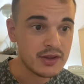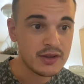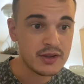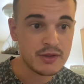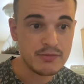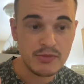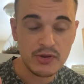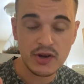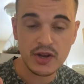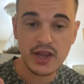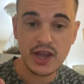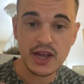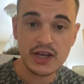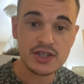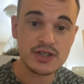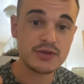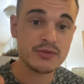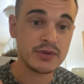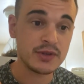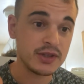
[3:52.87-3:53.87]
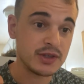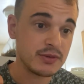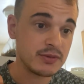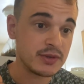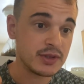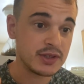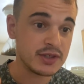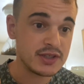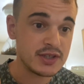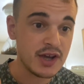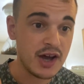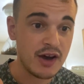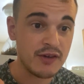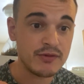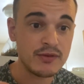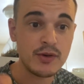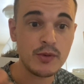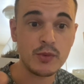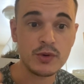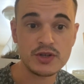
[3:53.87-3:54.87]
communication really, really
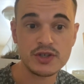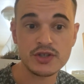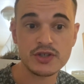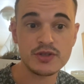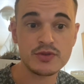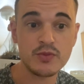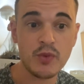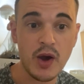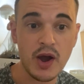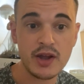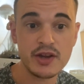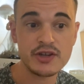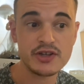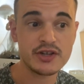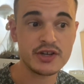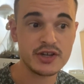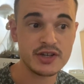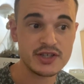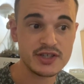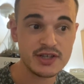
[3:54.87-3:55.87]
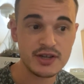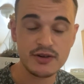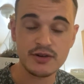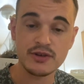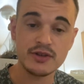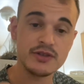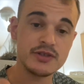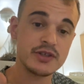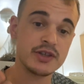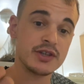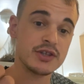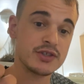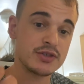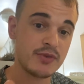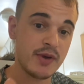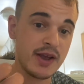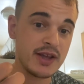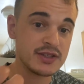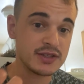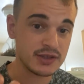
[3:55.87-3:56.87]
tough, which is why you should consider using a
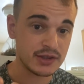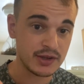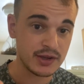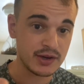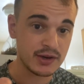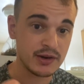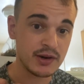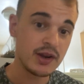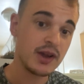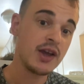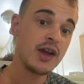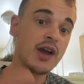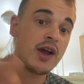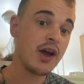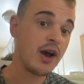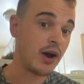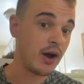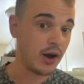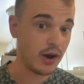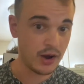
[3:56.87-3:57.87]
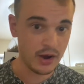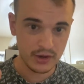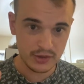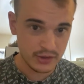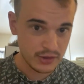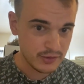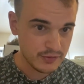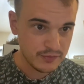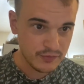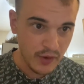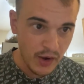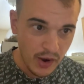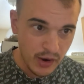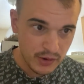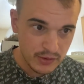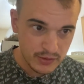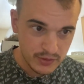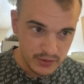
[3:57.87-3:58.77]
translator on your phone,